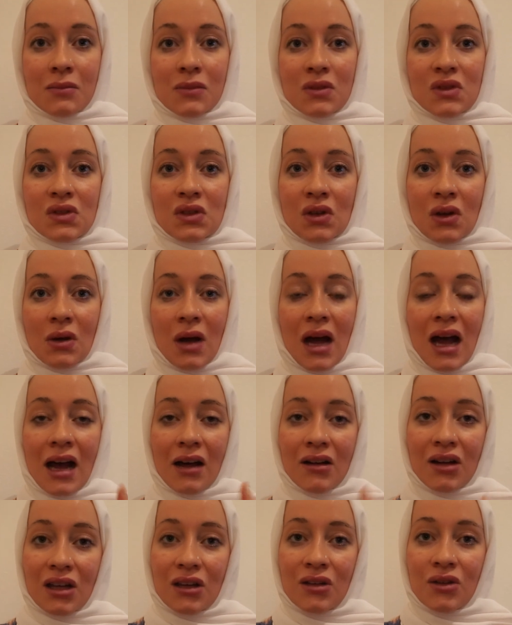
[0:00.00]
So how
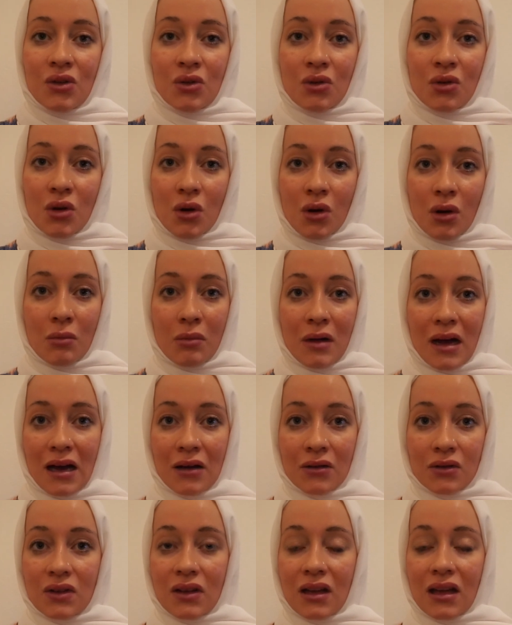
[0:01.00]
can you go
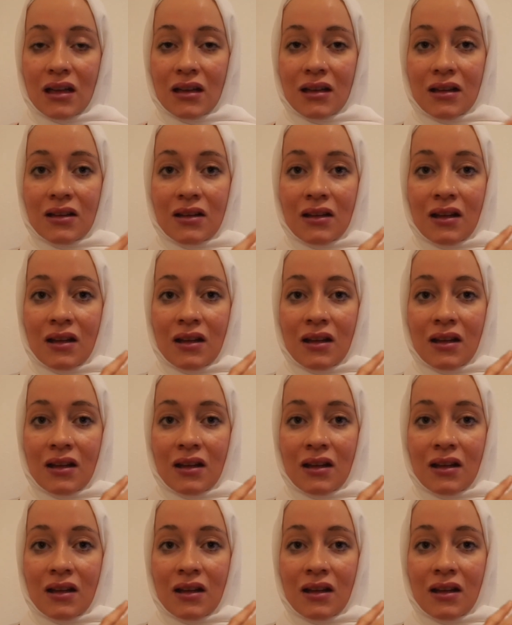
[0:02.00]
about and,